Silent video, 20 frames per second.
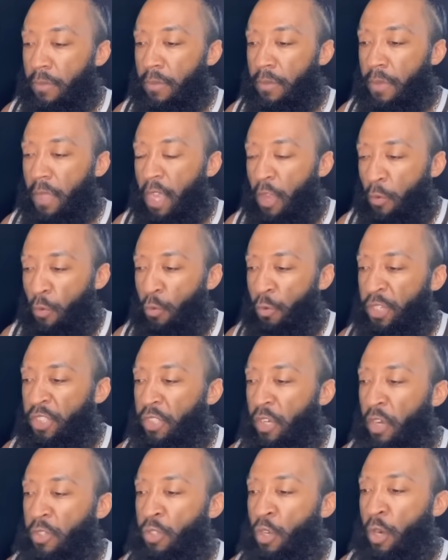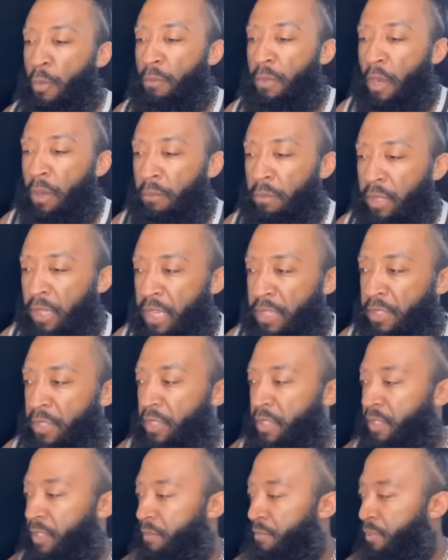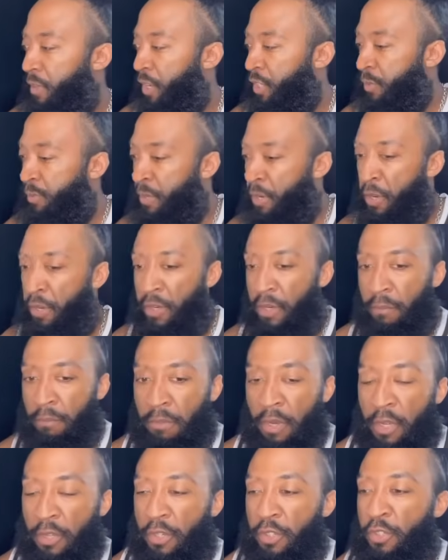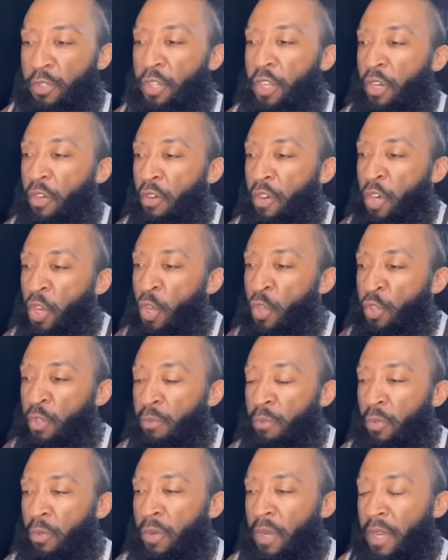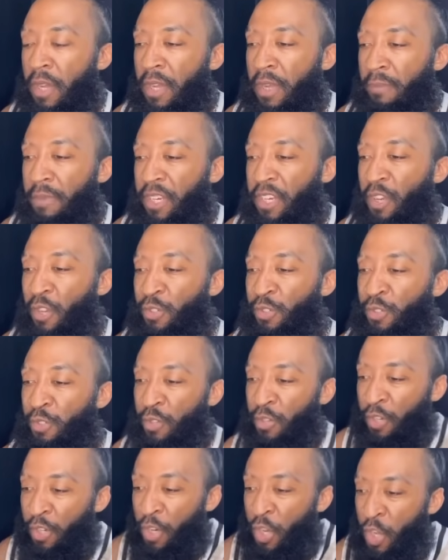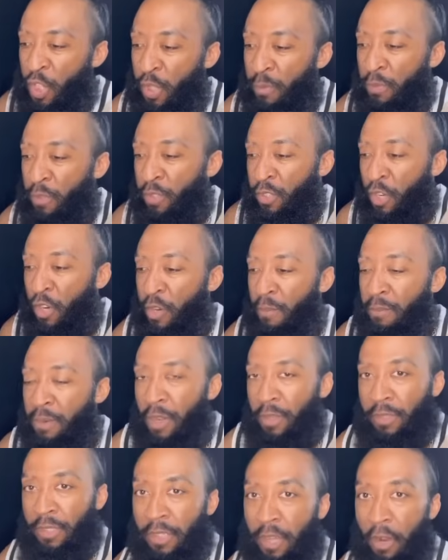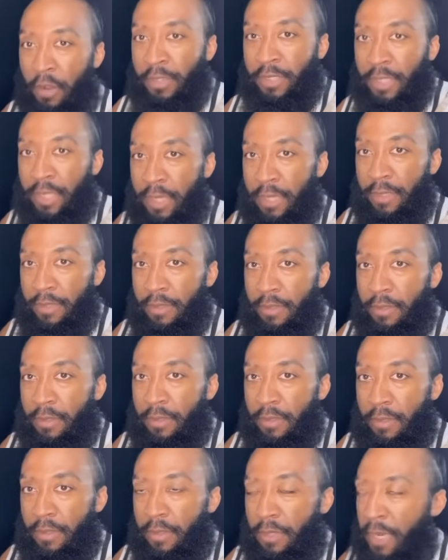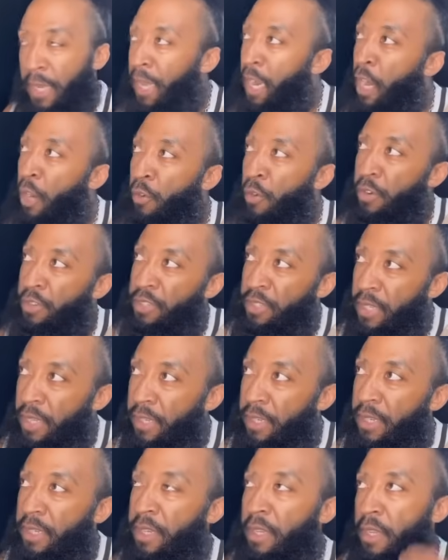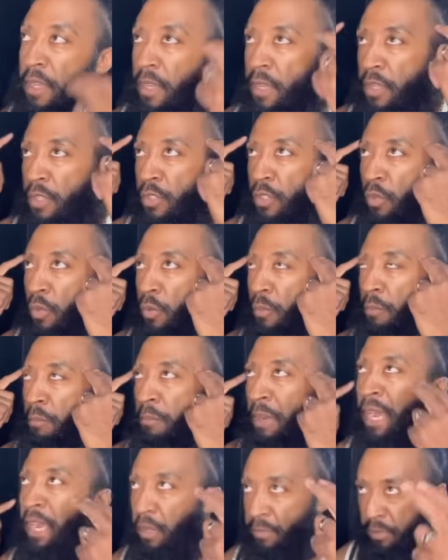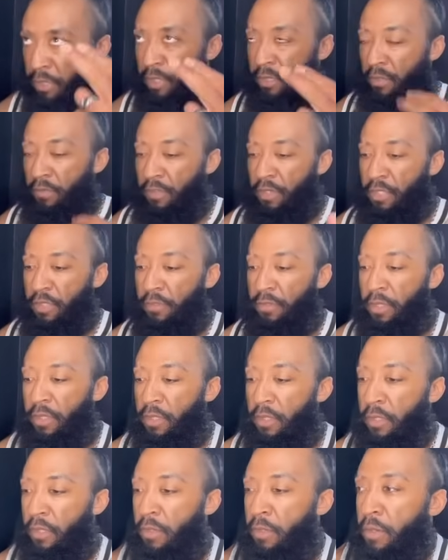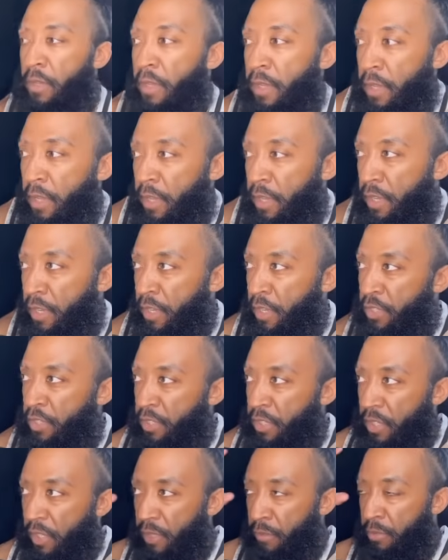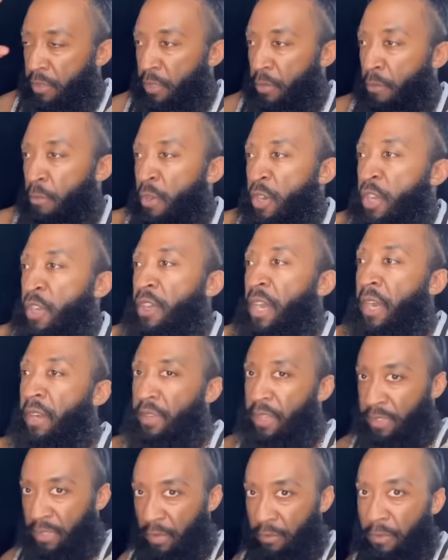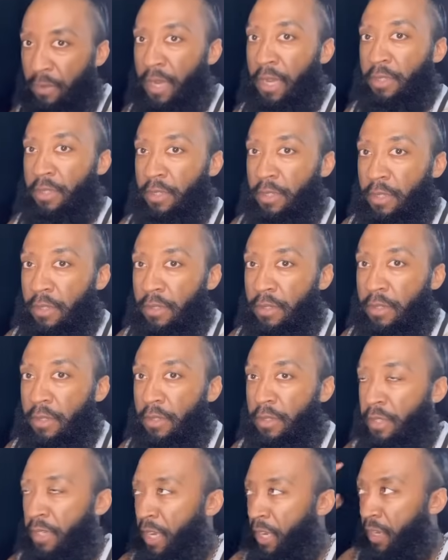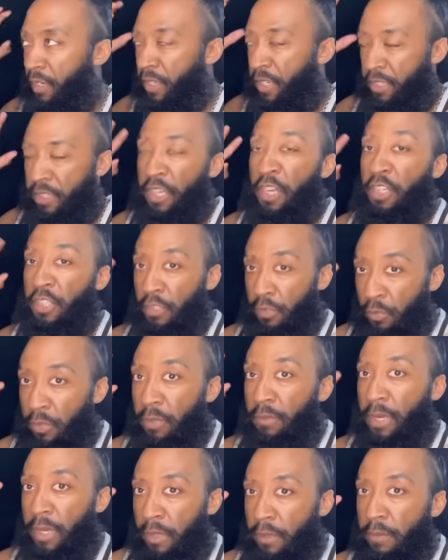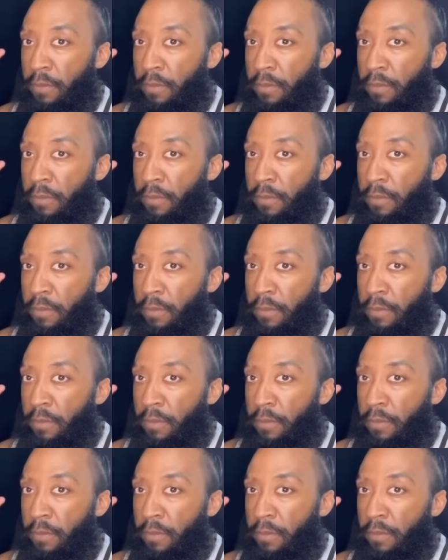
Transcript: And when we start talking about blessings and prosperity and abundance, you get uncomfortable because you're comfortable talking about the dark side. And I don't understand that. So my objective in this video is to bring you out of that type of mindset. You gotta, it changes with the mind.